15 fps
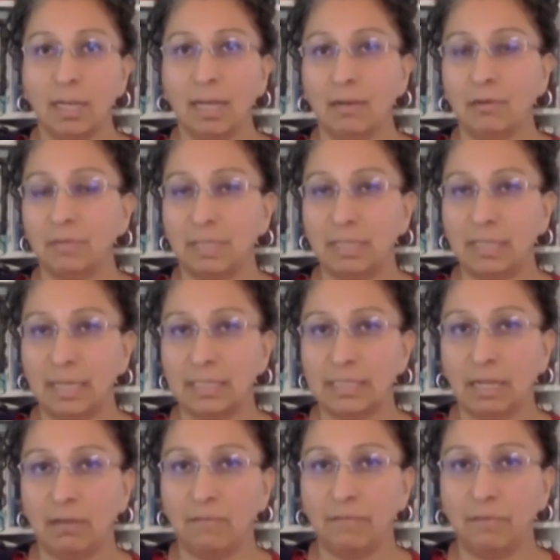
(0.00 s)
I don't think that's
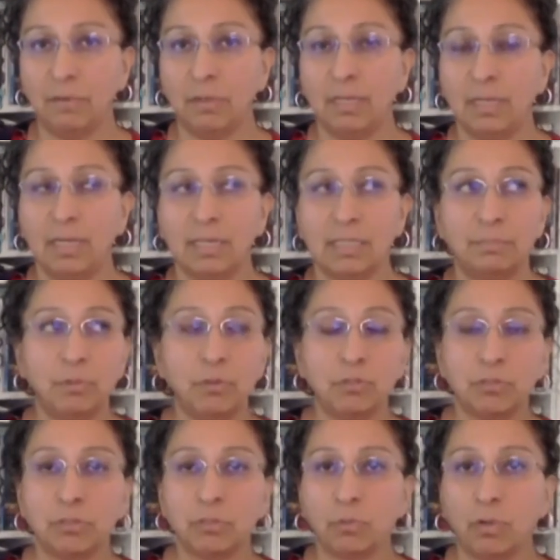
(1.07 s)
helpful, because
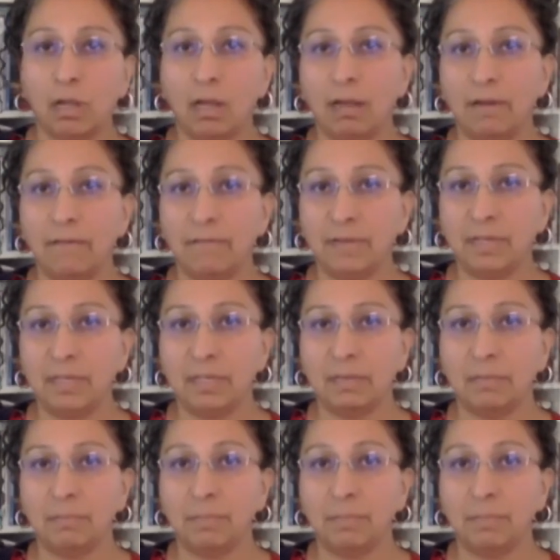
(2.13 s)
abusers will often